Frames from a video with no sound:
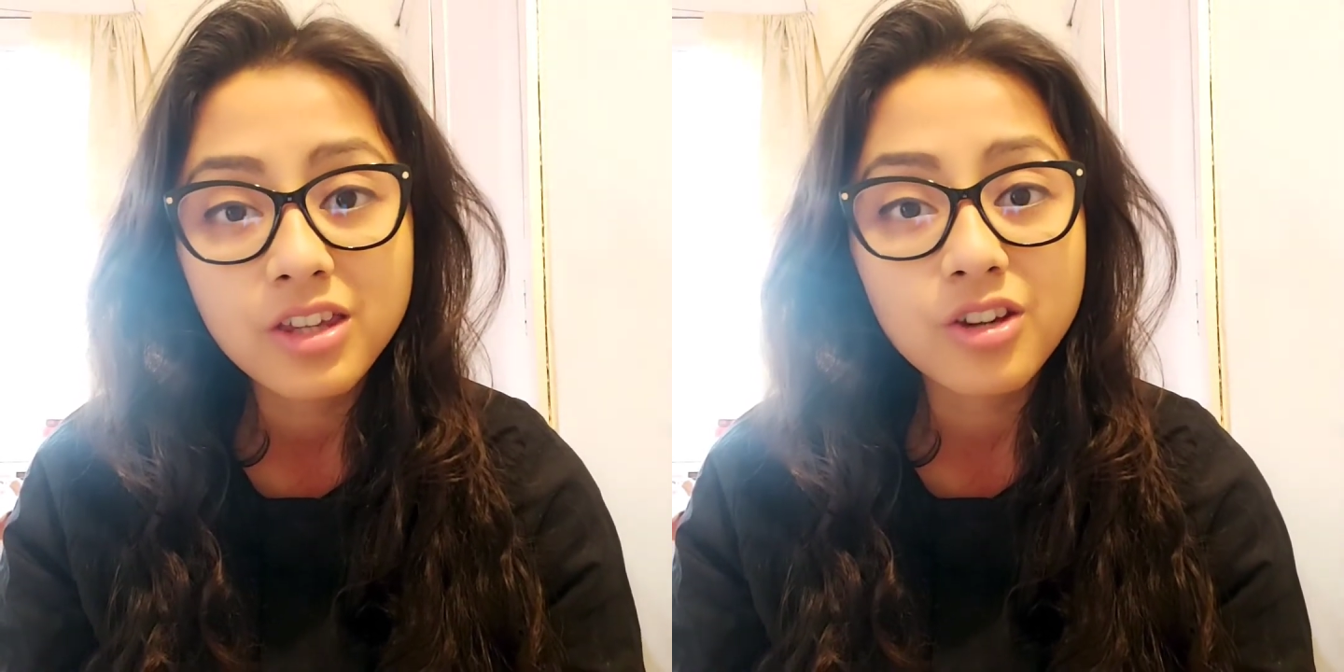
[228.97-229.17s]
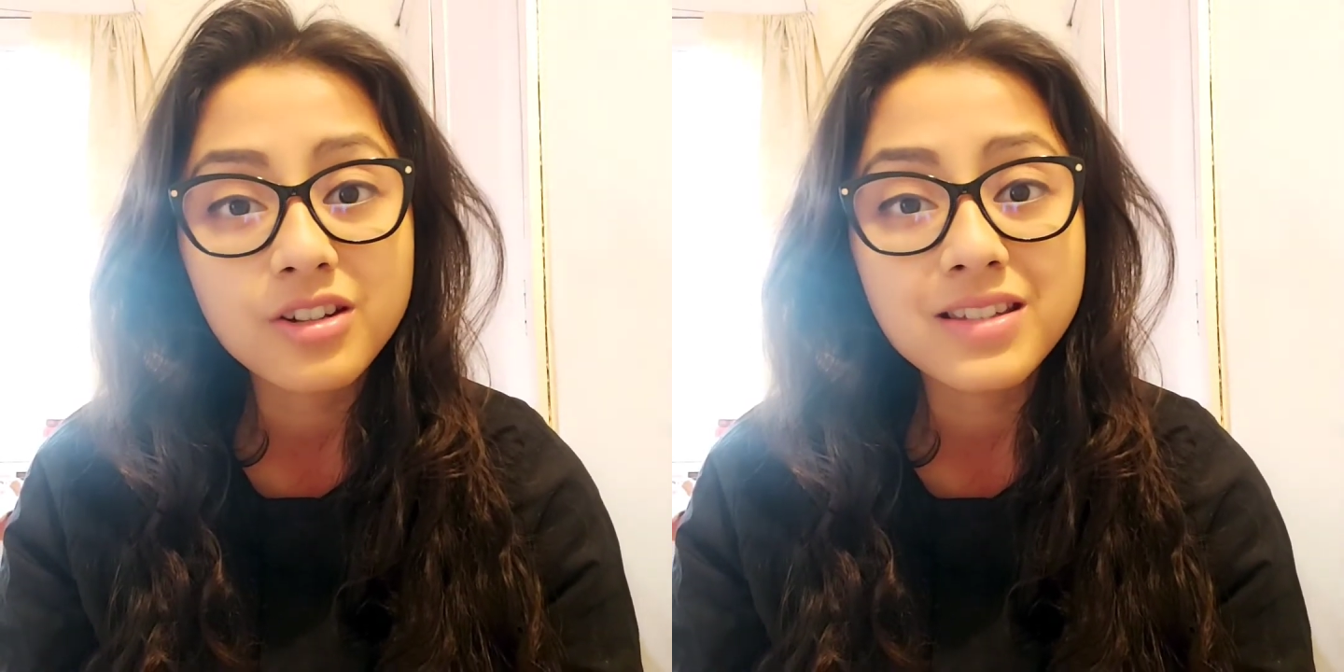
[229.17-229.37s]

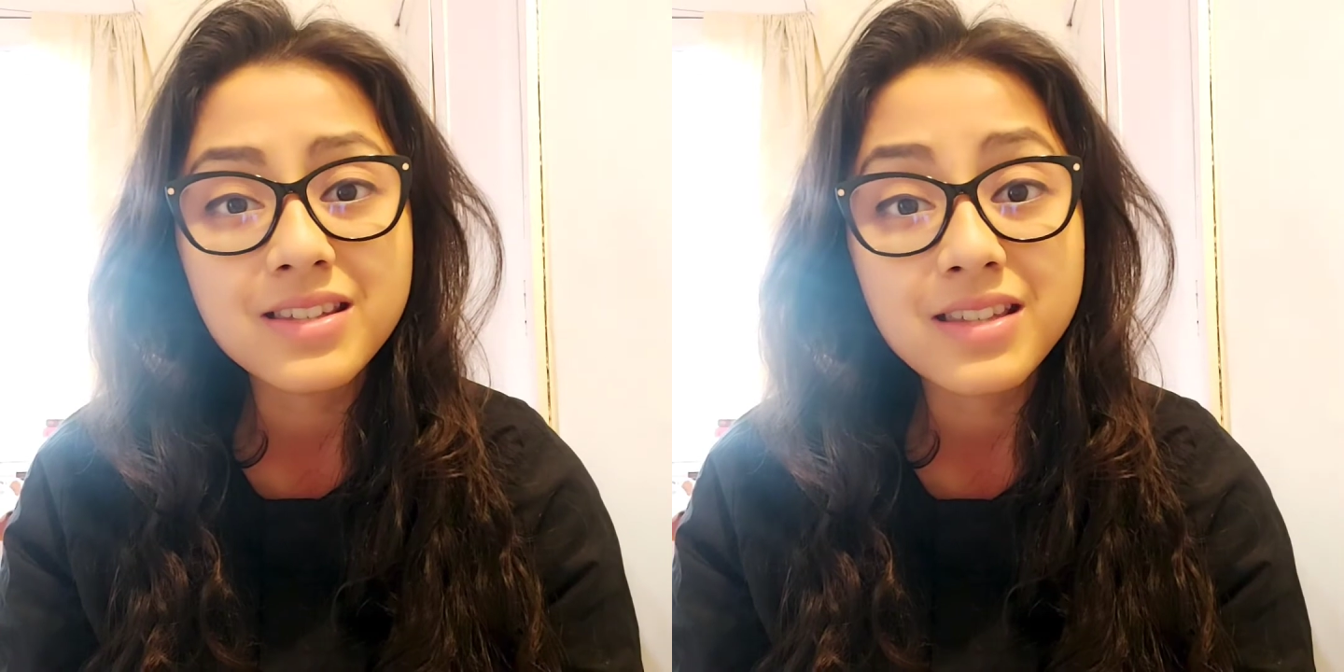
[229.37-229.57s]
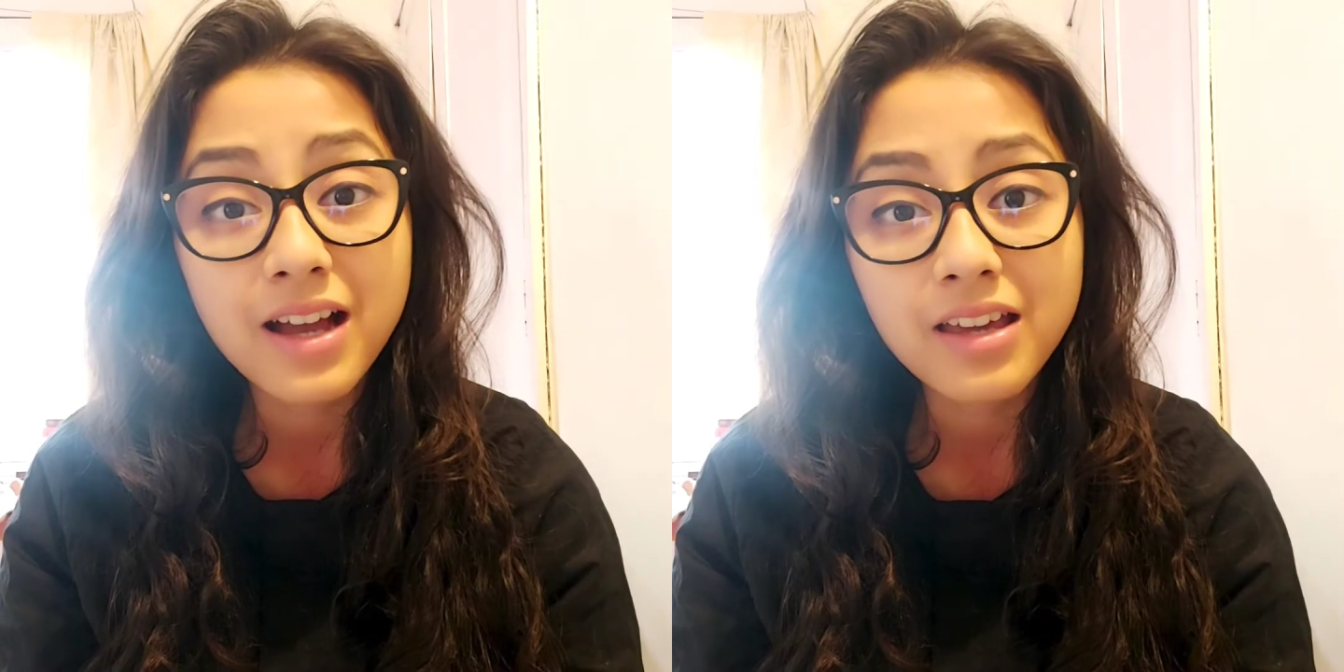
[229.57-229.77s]
Your
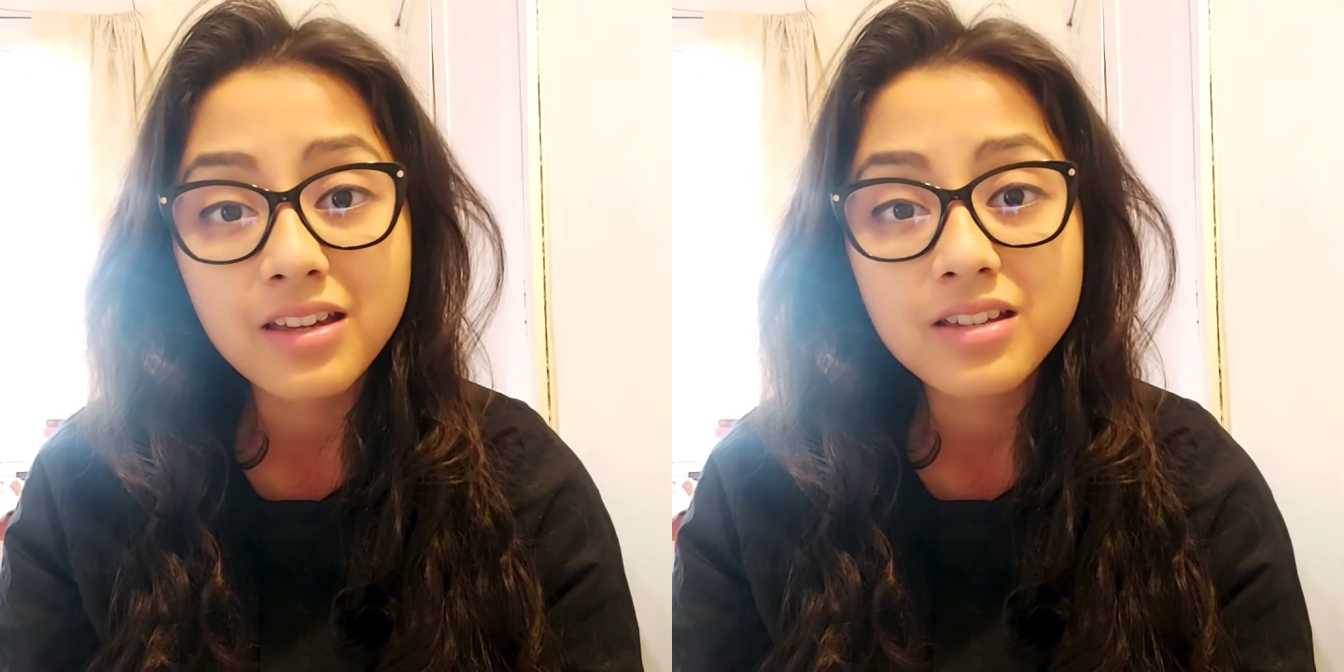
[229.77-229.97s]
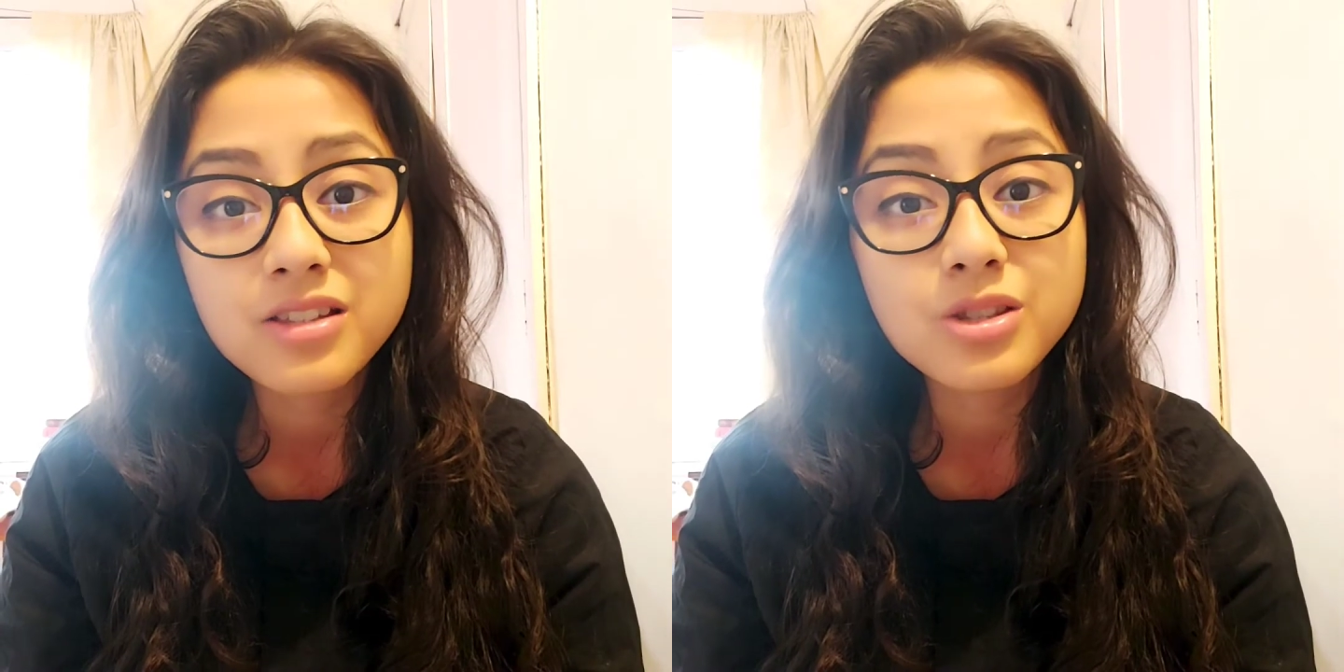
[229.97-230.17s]

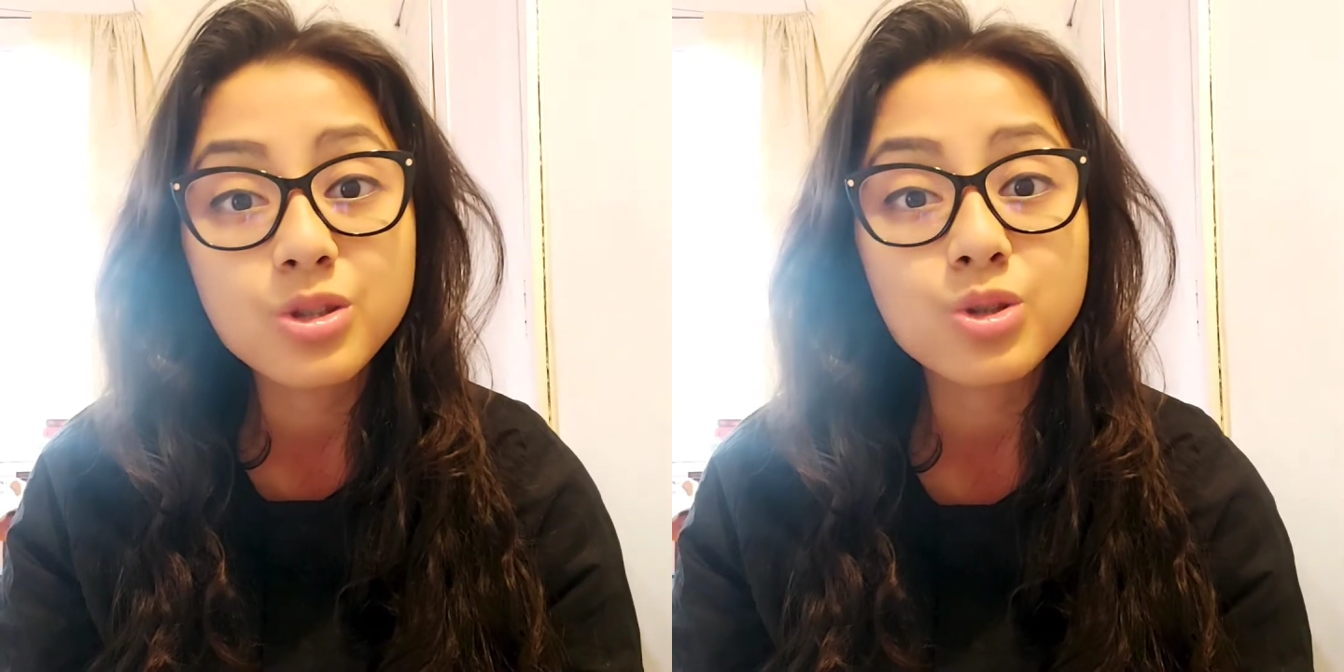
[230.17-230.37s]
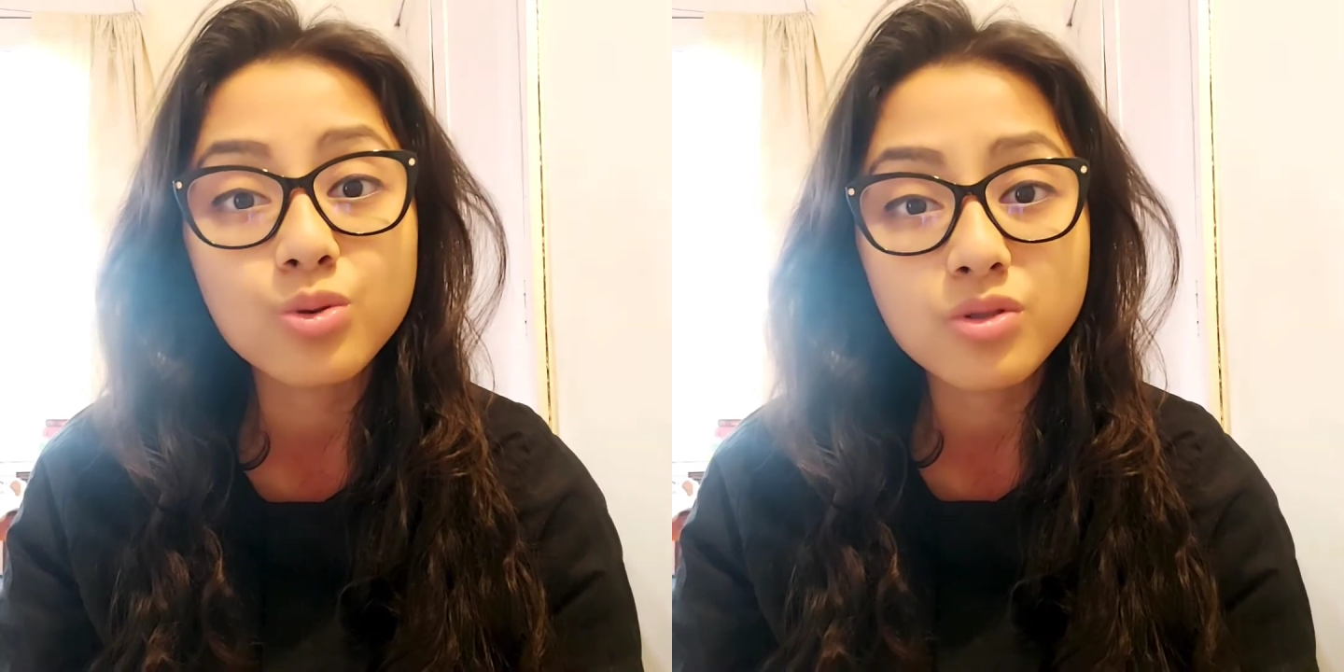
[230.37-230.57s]
desire is
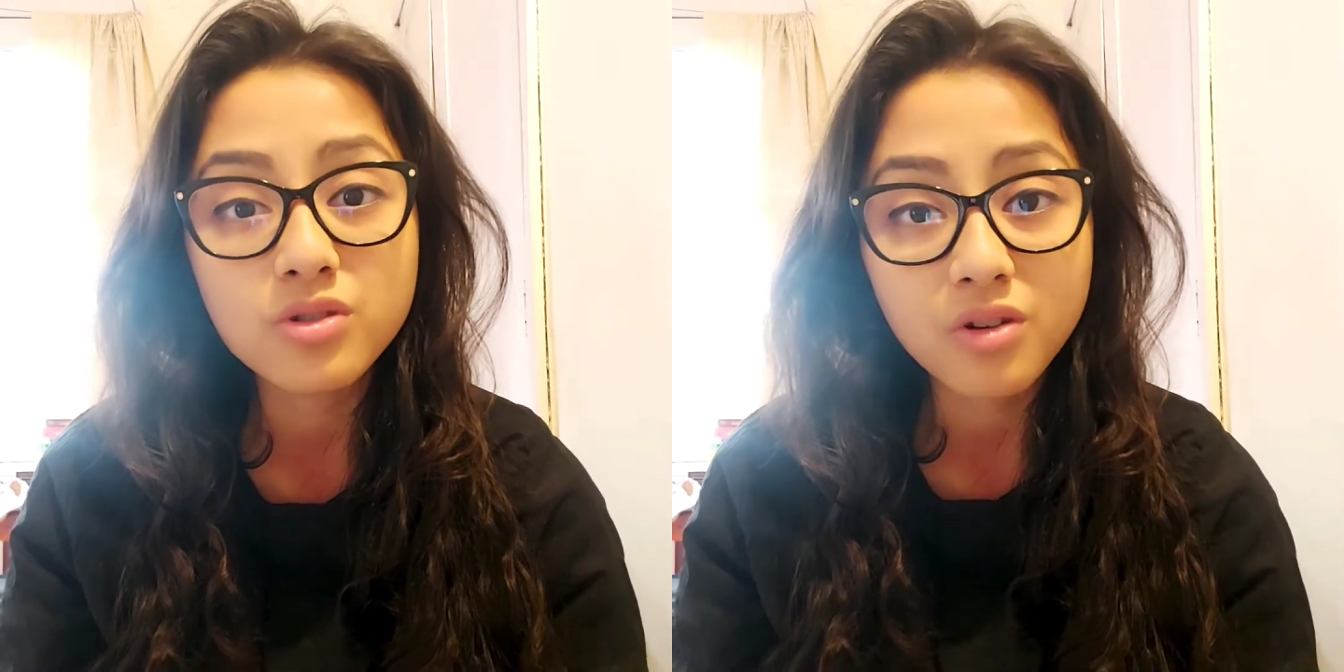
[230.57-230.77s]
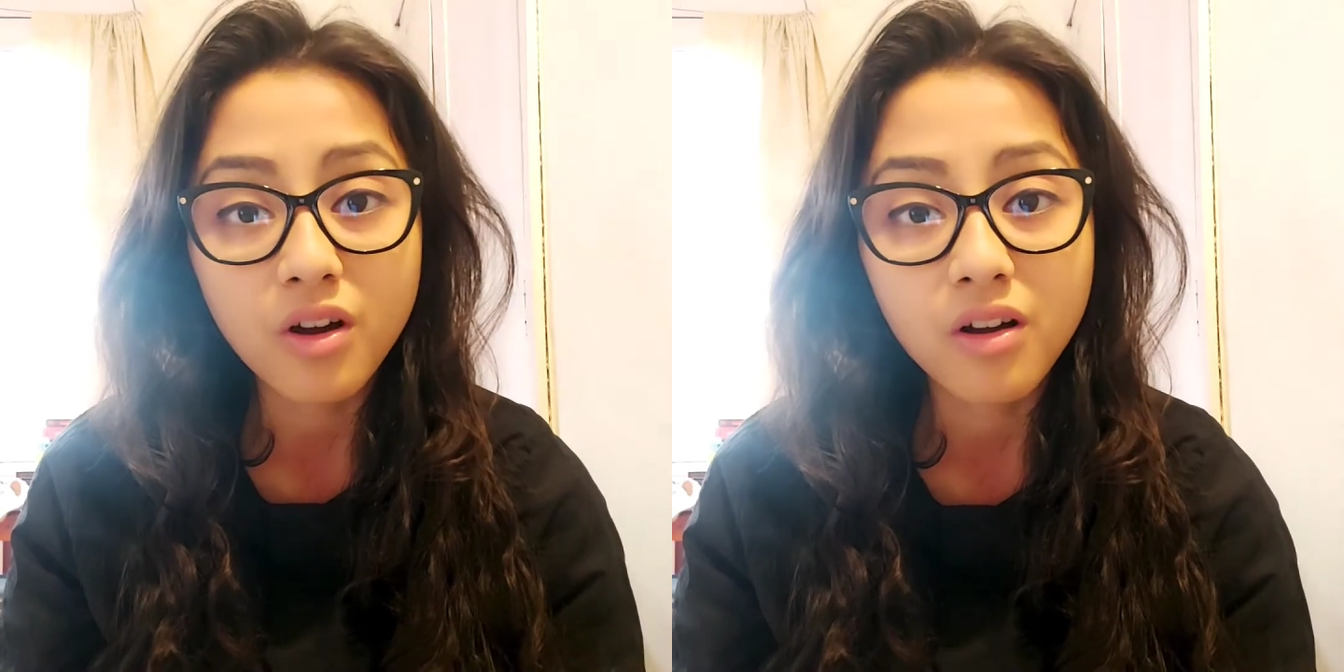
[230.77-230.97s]
so
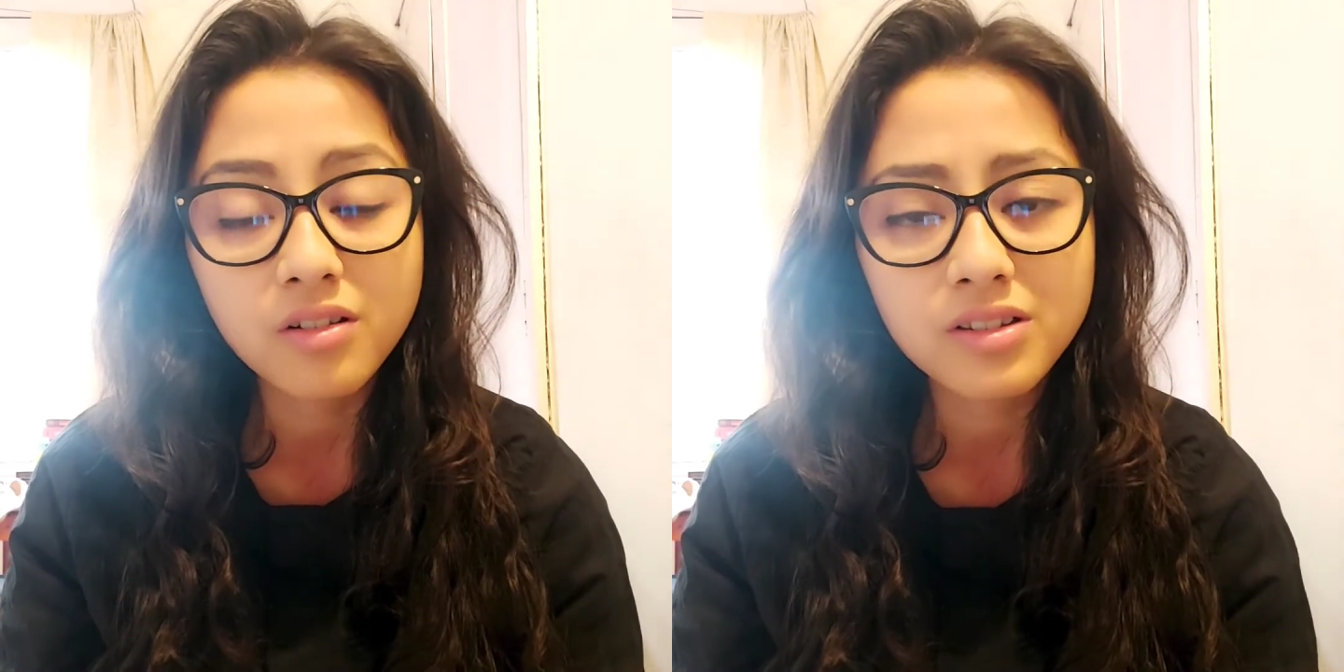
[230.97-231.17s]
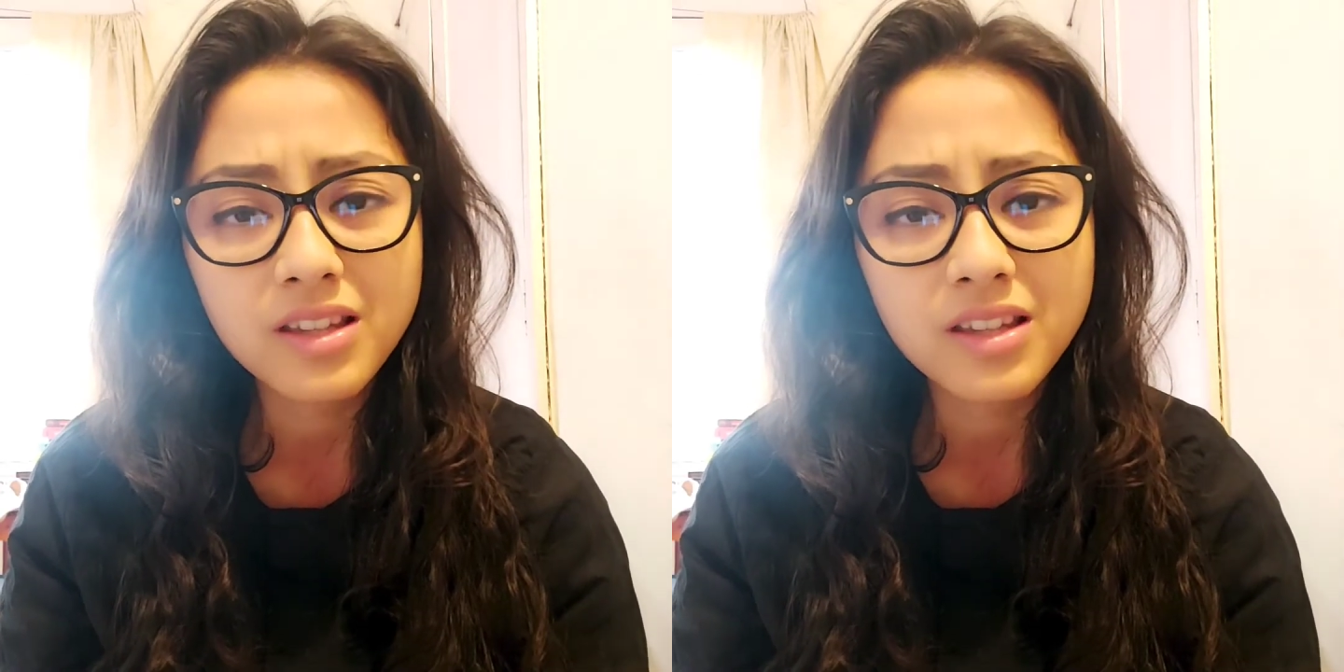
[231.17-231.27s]
strong